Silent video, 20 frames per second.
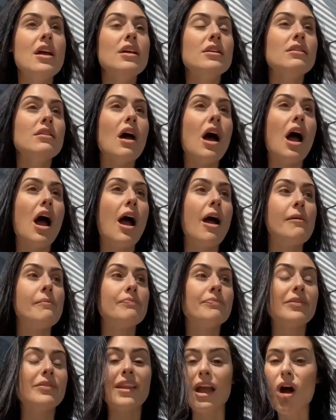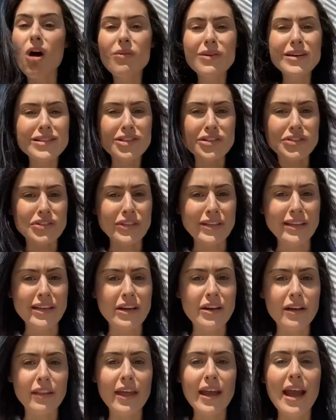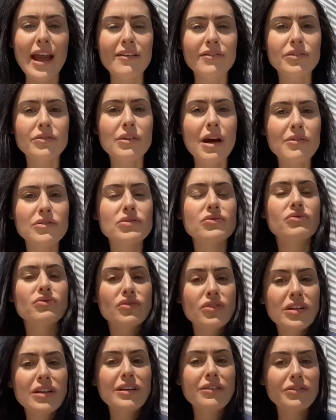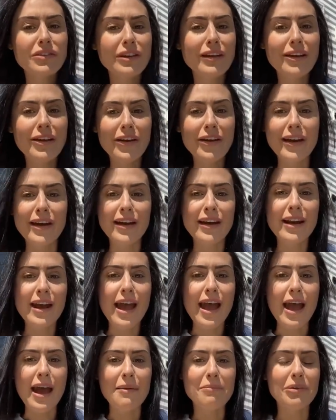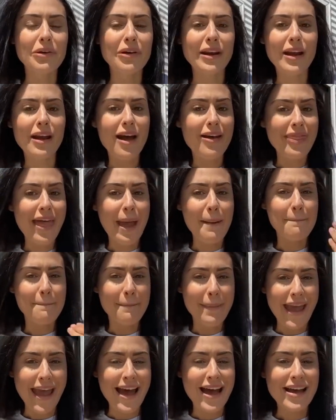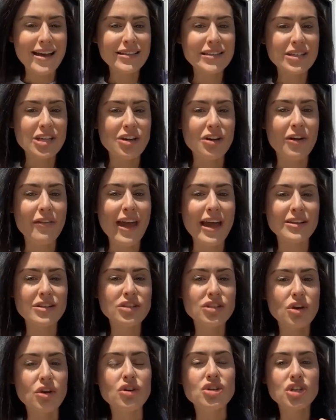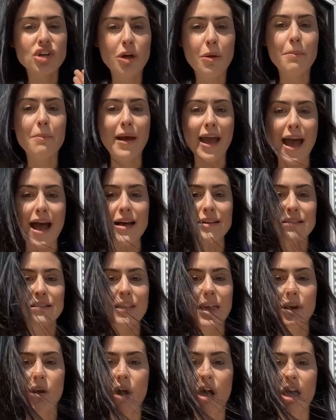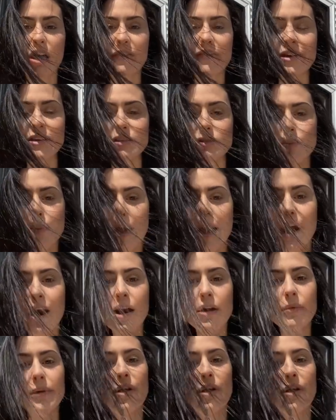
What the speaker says: They always looked really good. Like I was really, really good at putting on that mask, you know, that social mask that all of us wear.